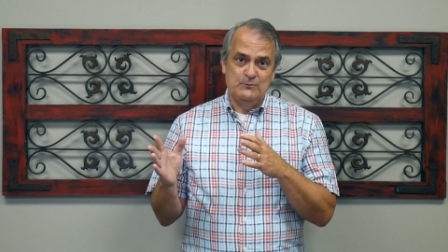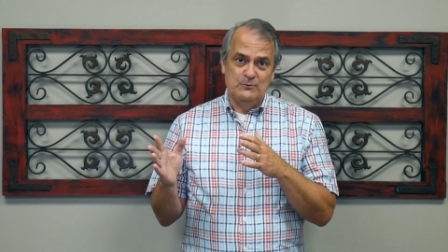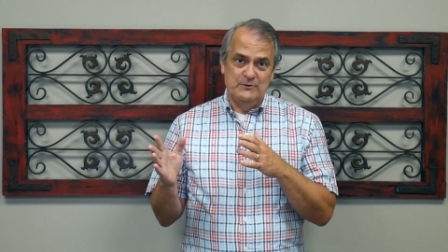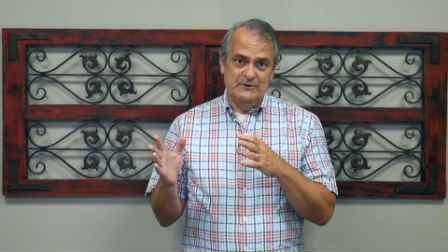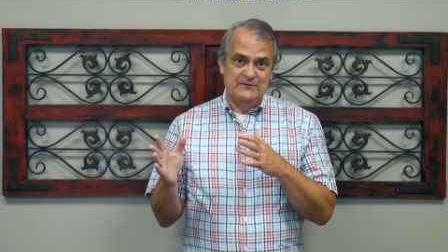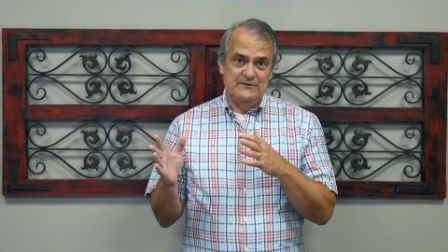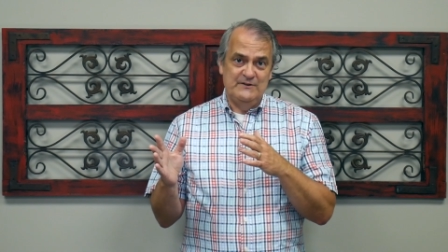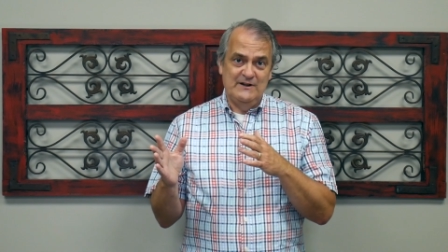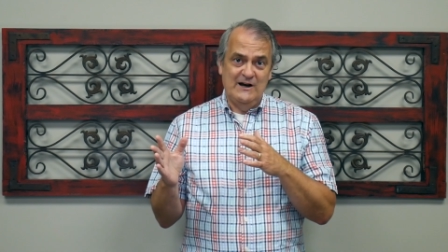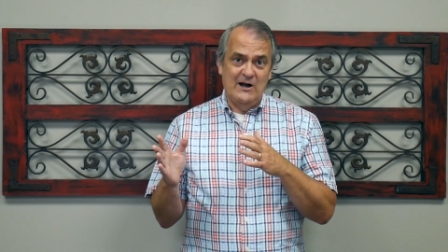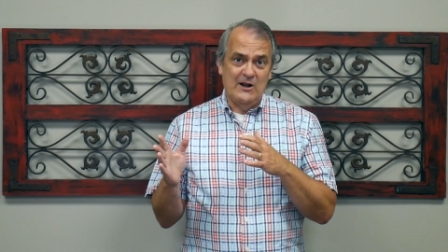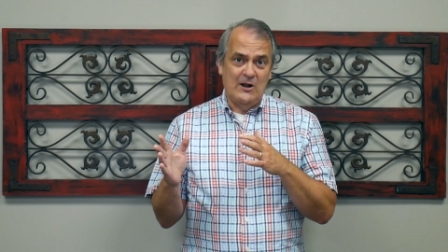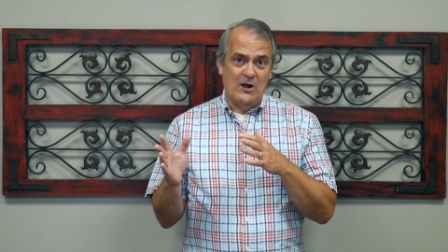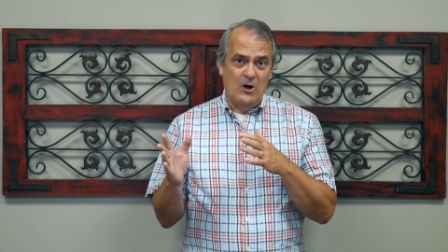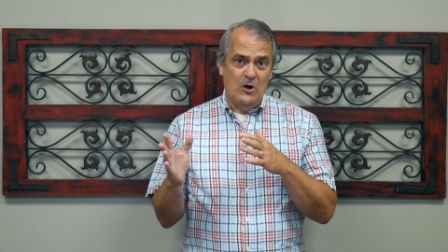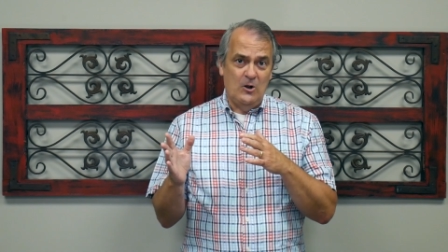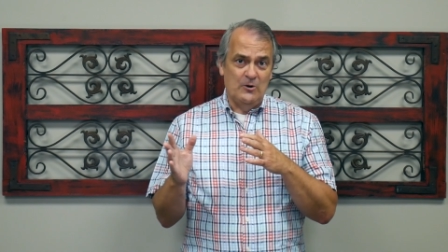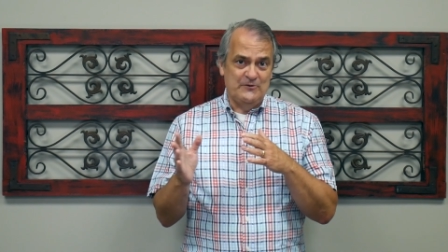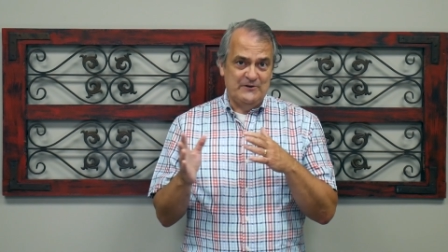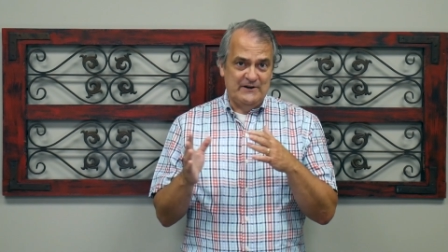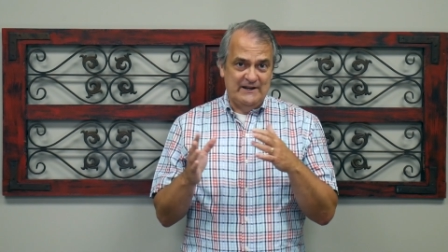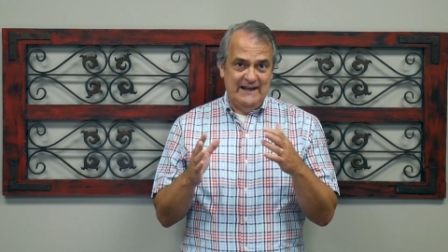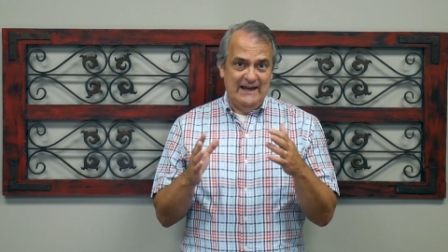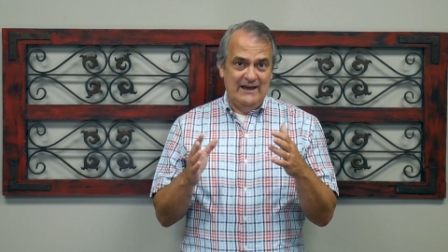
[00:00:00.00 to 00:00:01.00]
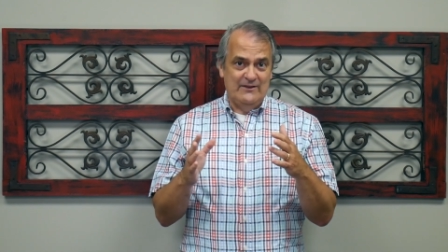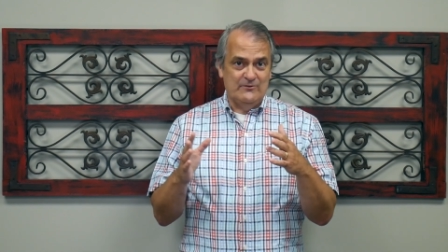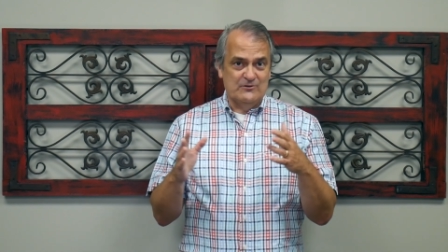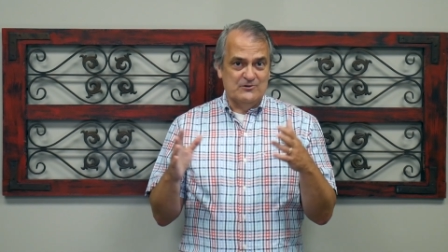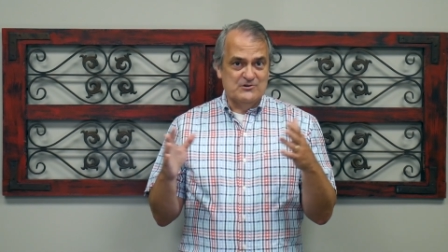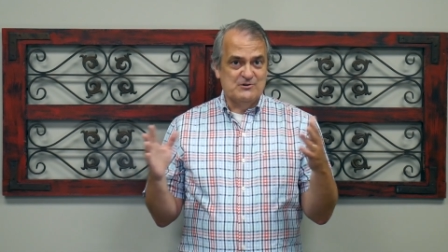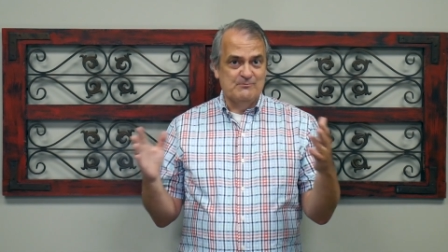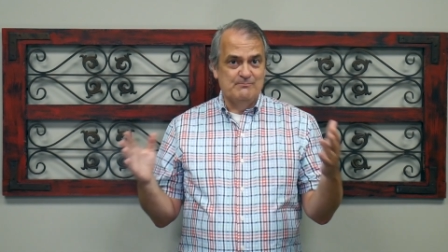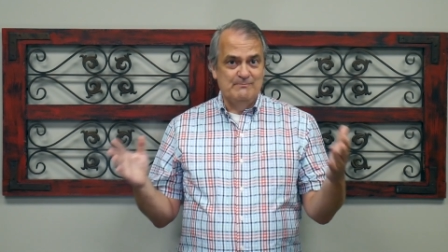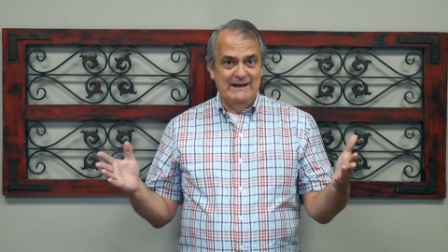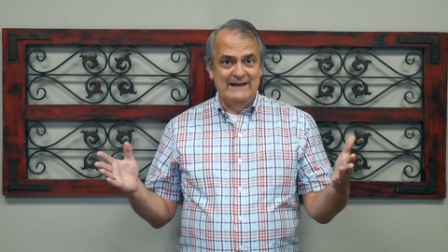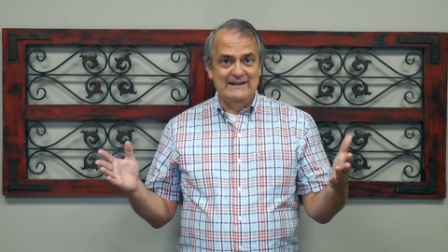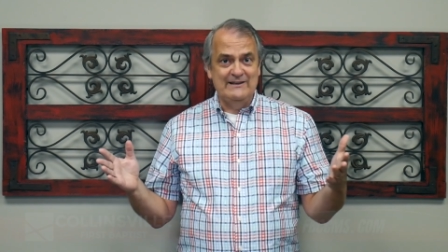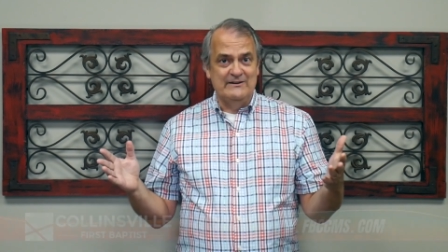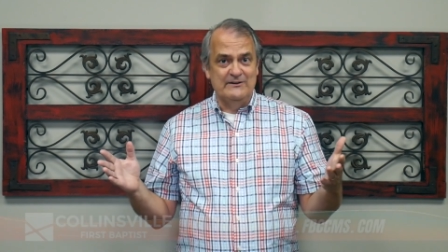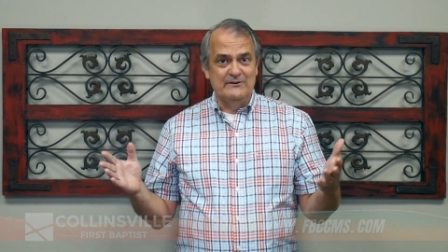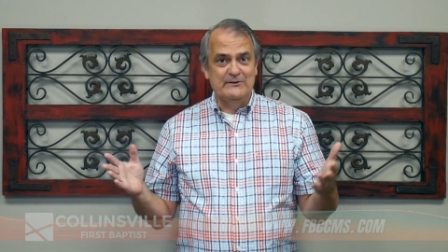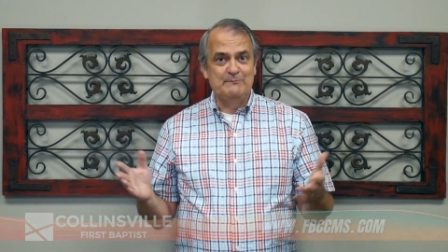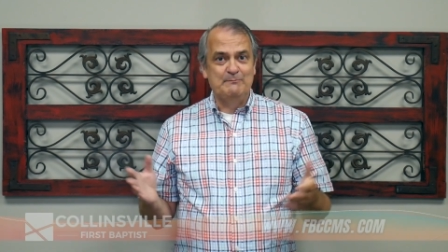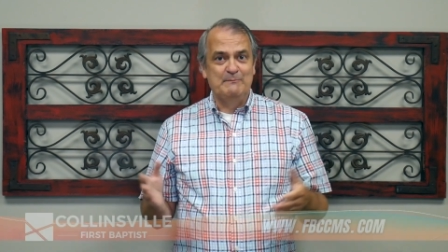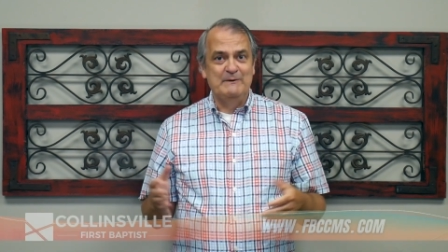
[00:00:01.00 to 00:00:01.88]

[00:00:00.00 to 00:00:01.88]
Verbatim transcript: was not altogether tremendous,